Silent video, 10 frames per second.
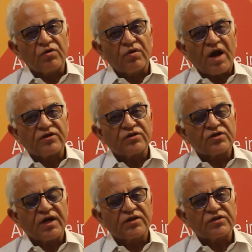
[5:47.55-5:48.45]
United
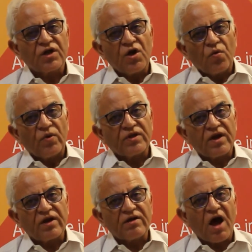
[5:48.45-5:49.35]
States, whether
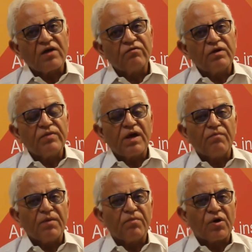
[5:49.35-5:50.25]
Iran will be a
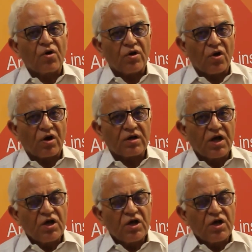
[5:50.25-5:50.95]
member or not.